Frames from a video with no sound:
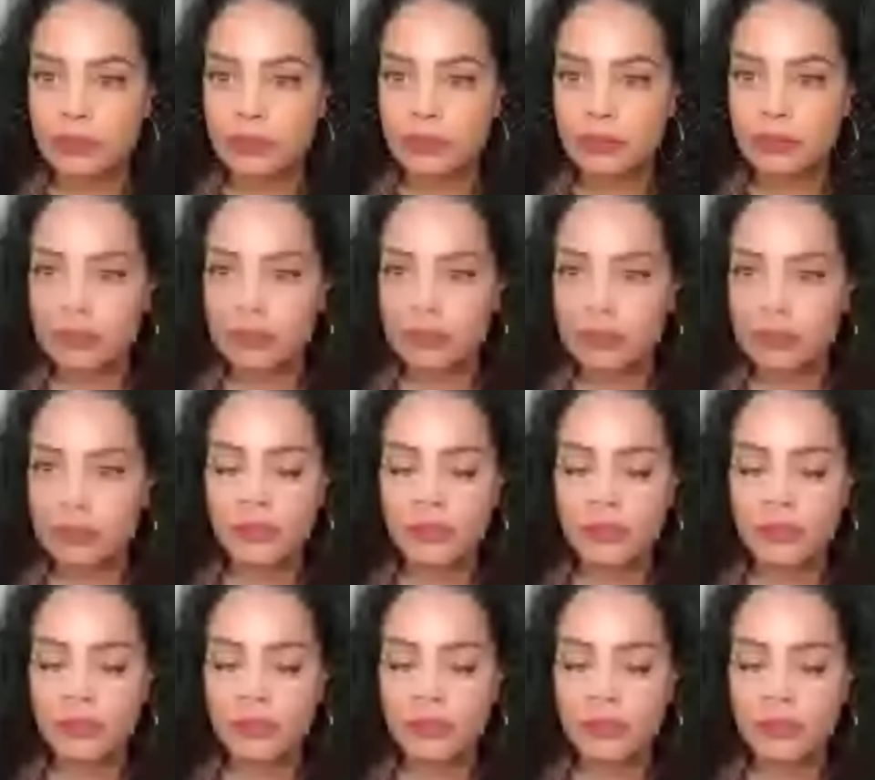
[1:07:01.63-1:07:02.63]
Oh,
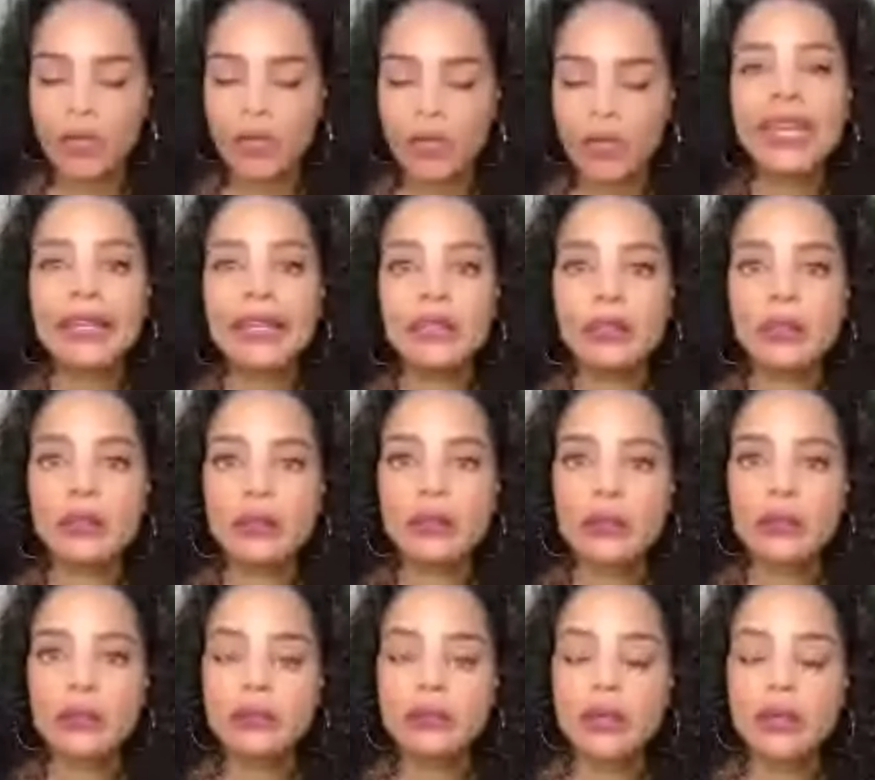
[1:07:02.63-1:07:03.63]
wait. Hold
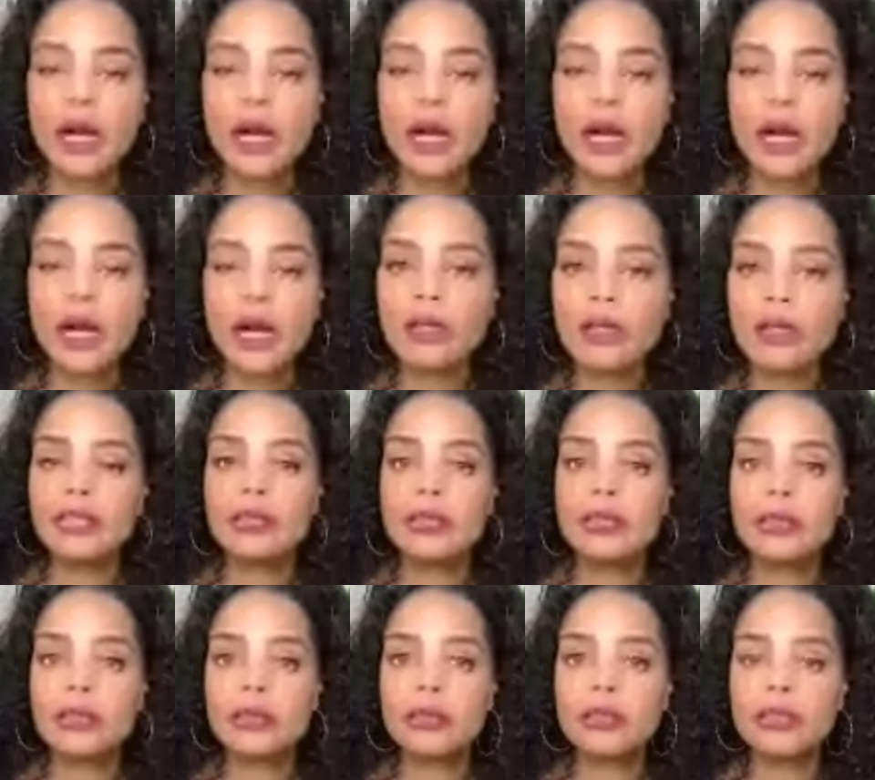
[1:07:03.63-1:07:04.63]
on. Let me
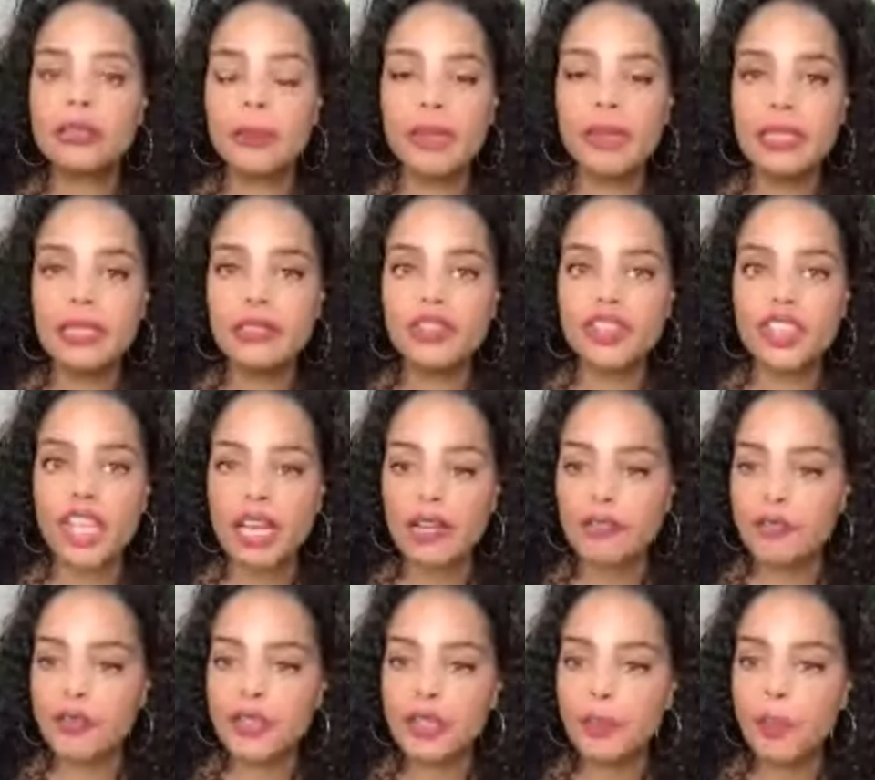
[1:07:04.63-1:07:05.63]
check for the mold
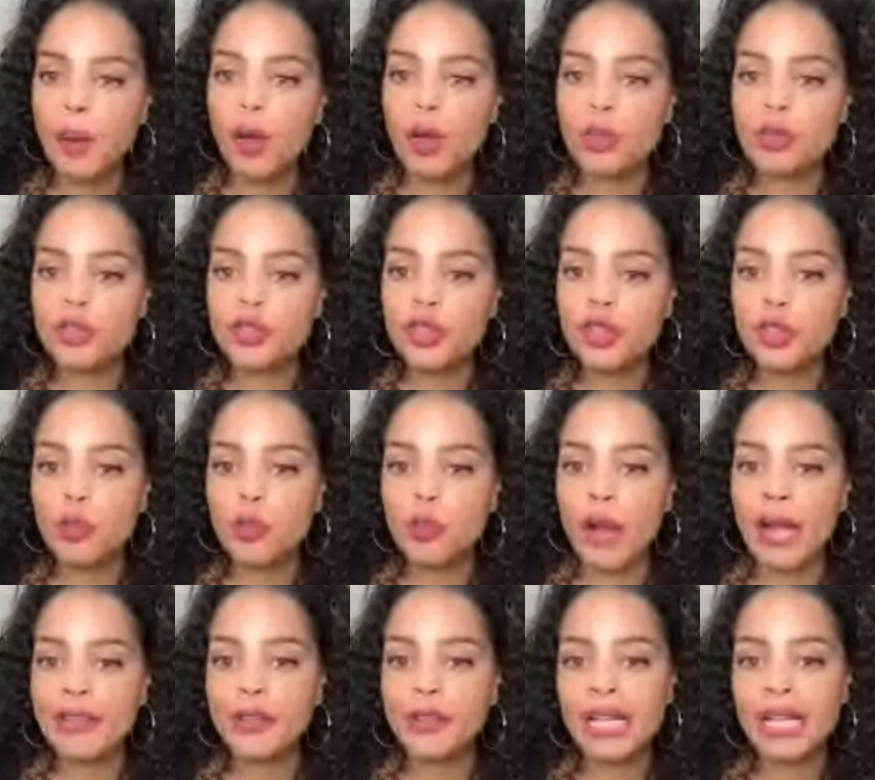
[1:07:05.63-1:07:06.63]
too. While you guys are
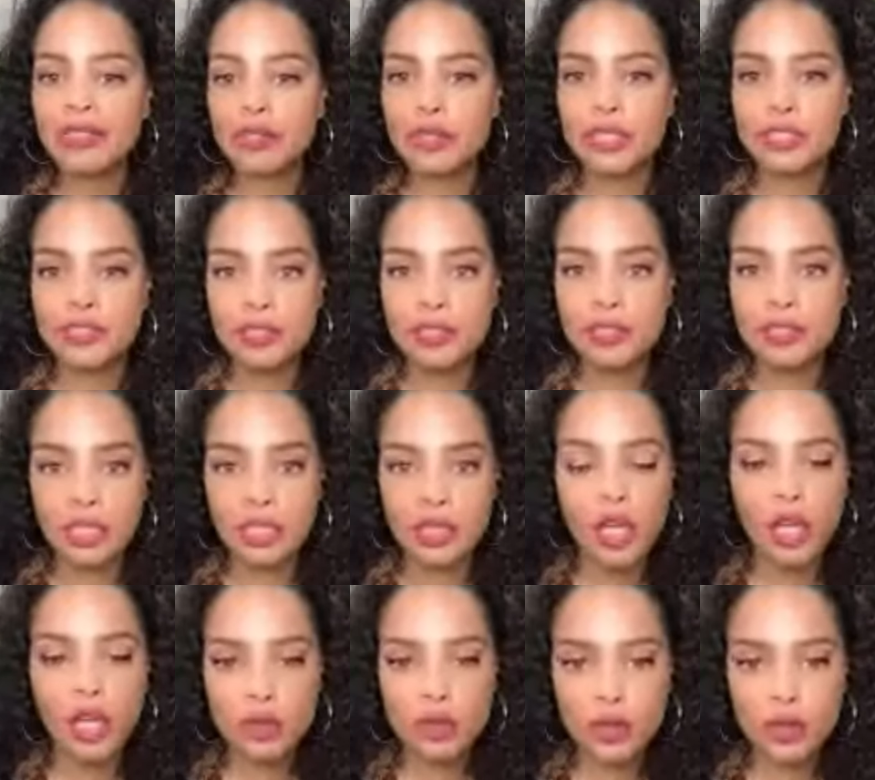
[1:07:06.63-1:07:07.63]
listening to
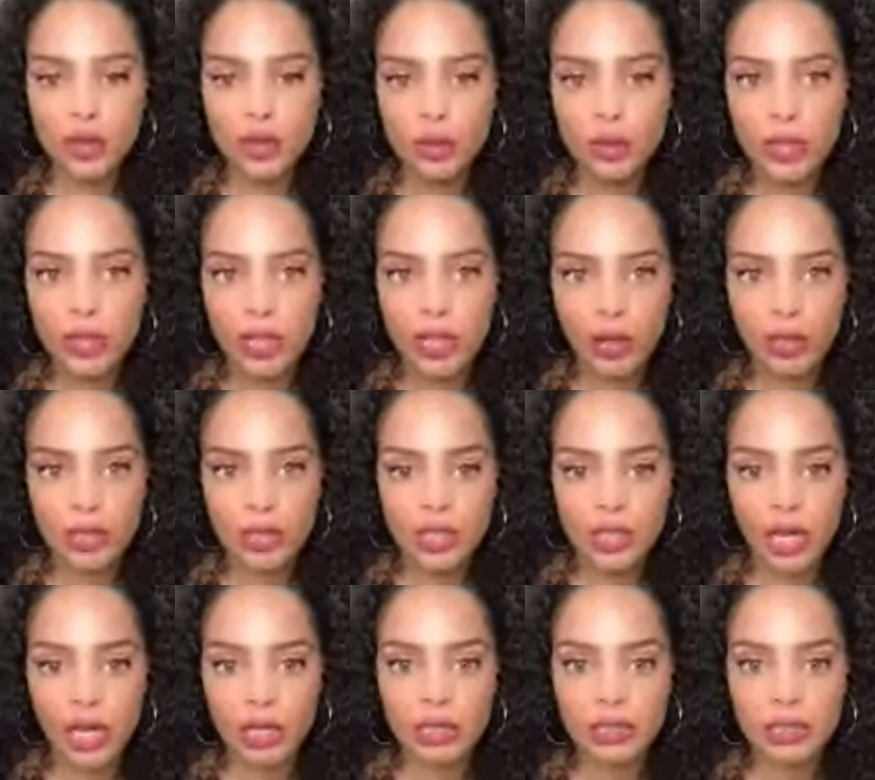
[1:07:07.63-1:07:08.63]
the oncologist,
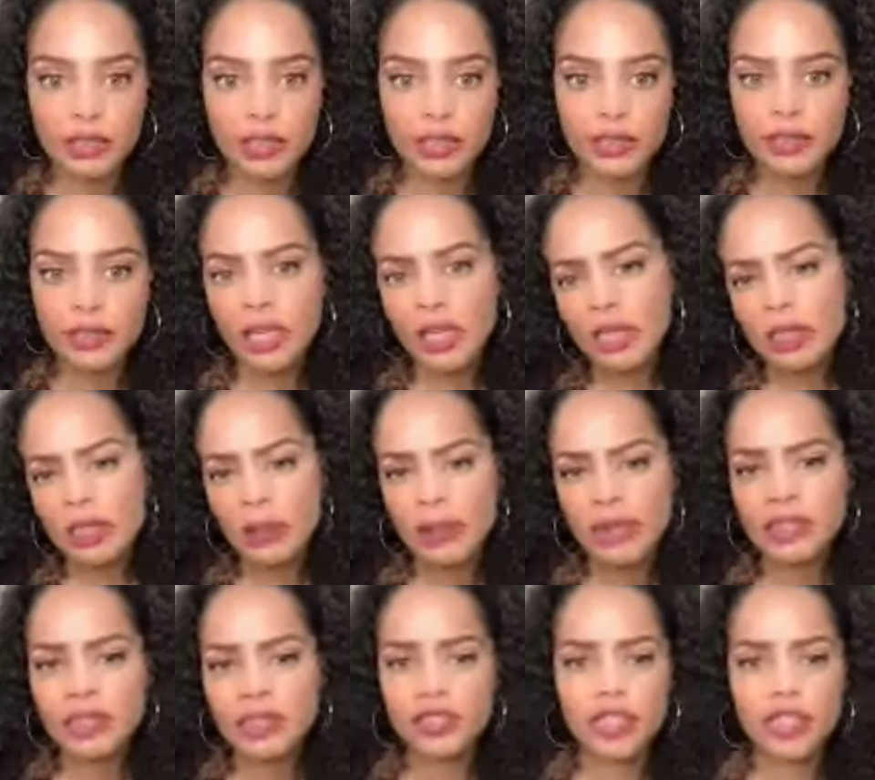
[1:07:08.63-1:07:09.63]
let me just check for the
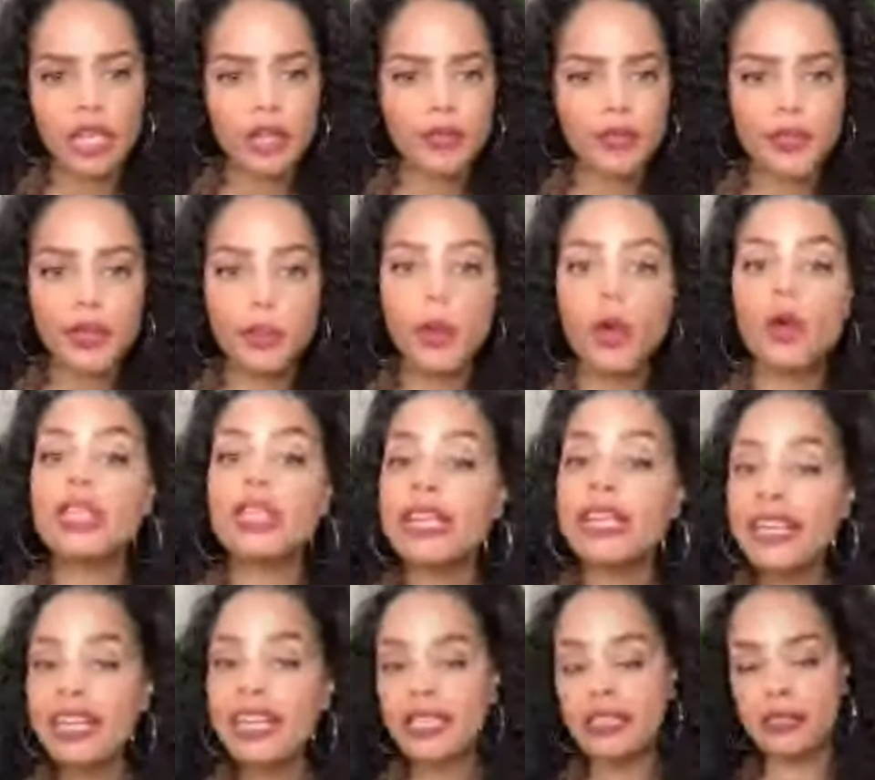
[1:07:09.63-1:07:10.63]
mold. Again,
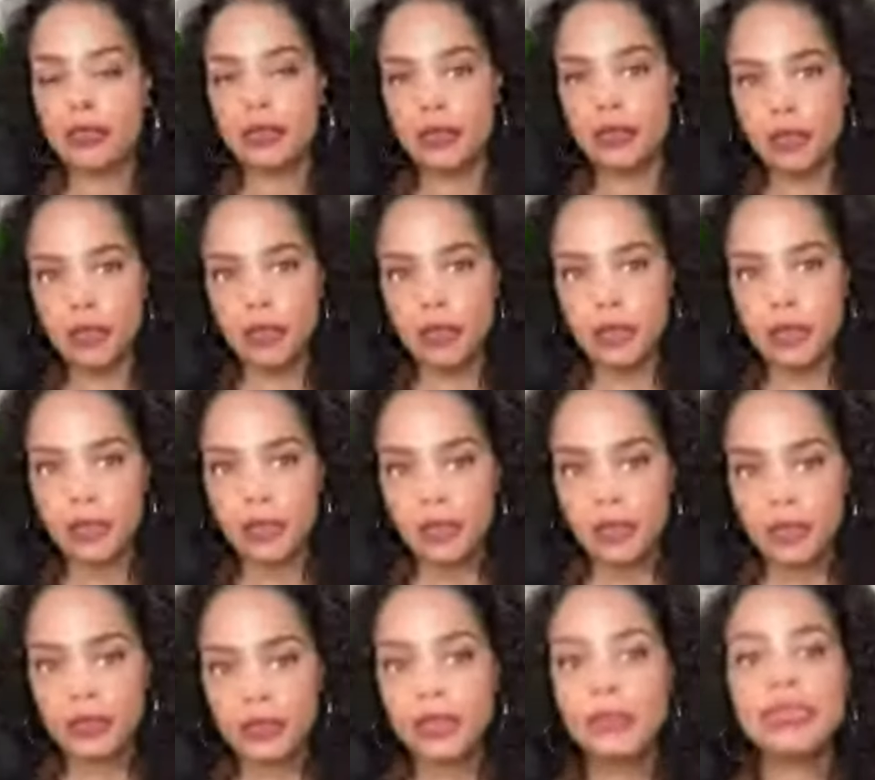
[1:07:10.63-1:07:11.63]
let me just say
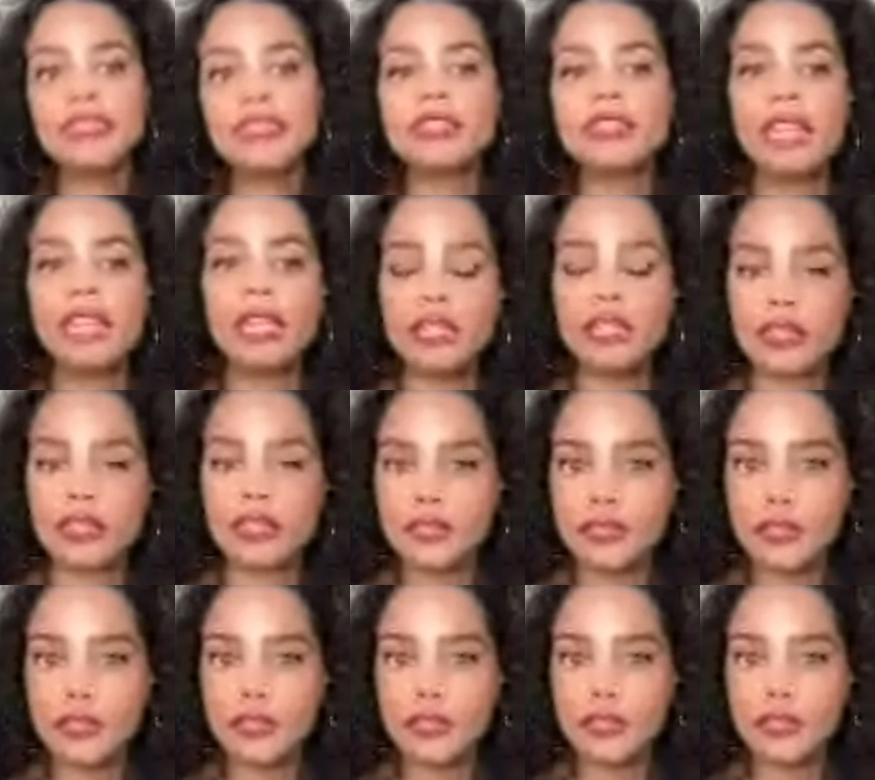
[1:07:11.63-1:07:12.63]
this.
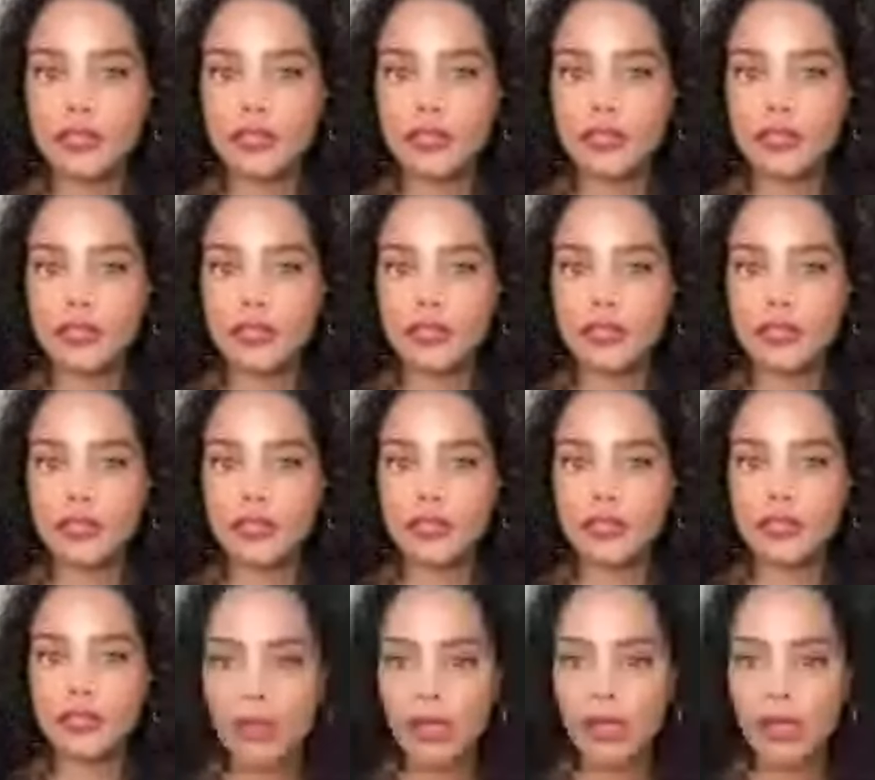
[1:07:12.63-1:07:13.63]

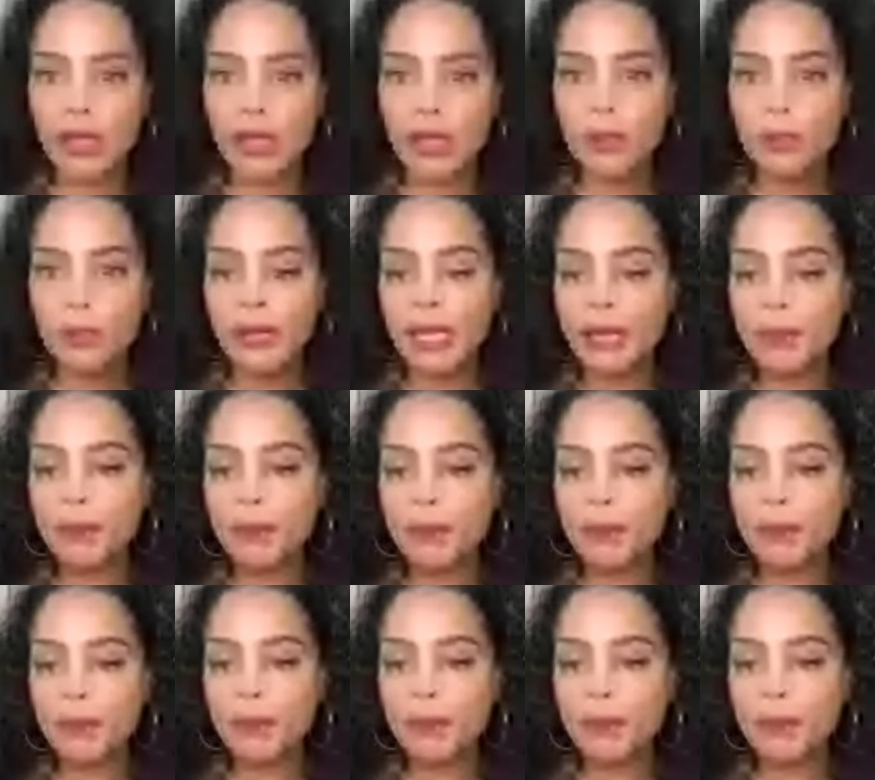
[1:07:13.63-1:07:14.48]
People want to say,